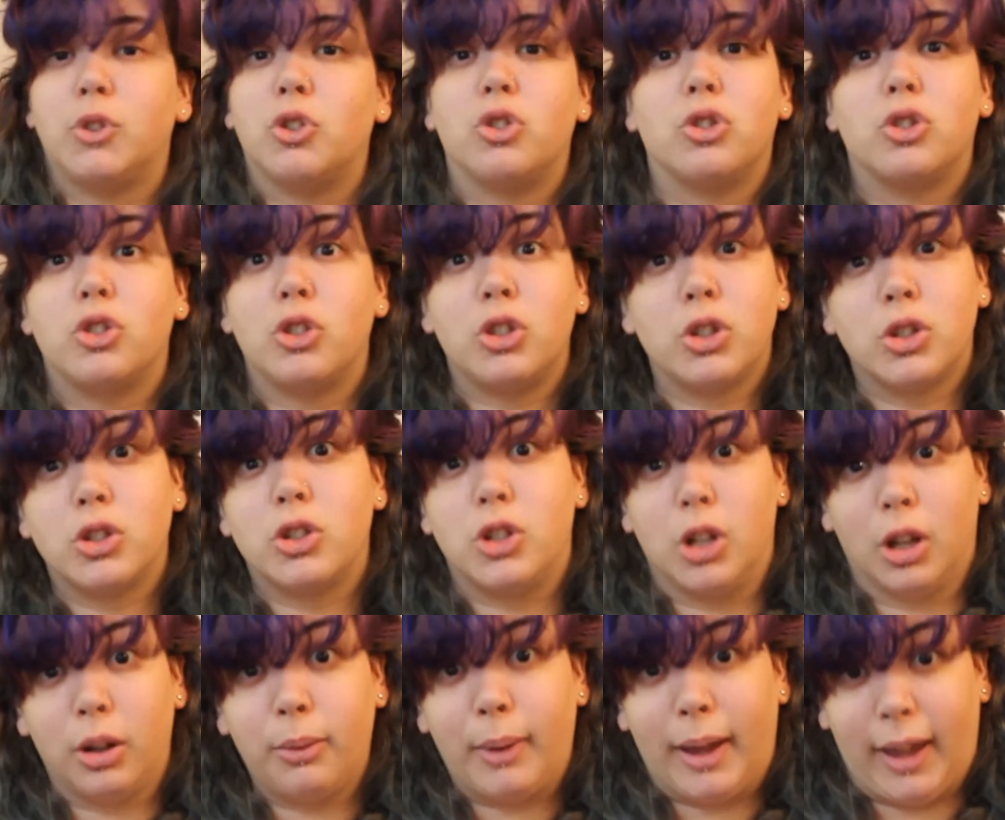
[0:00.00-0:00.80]
Just
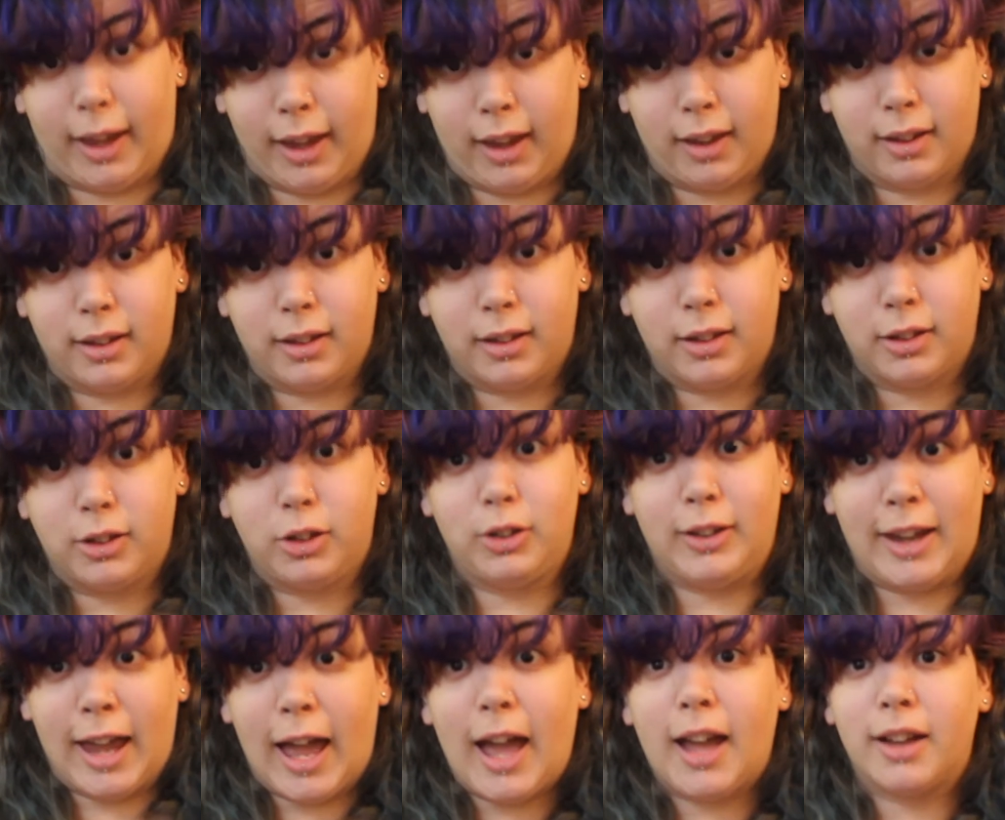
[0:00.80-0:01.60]
do it.
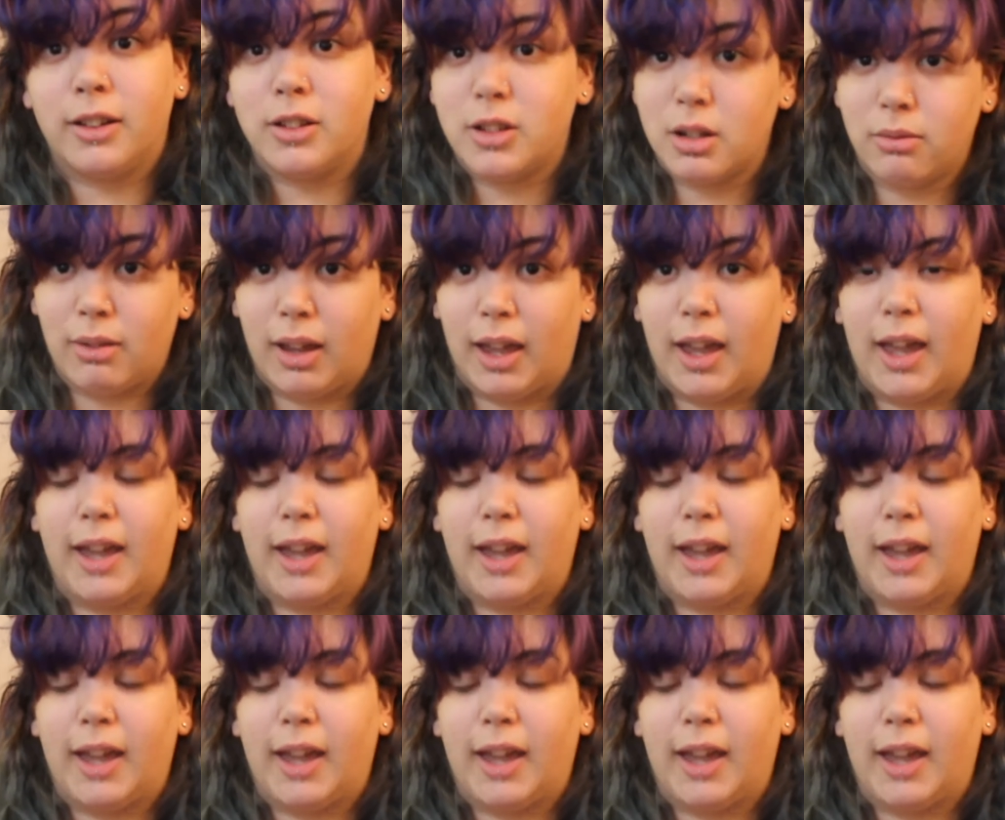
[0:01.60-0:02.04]
You can do it.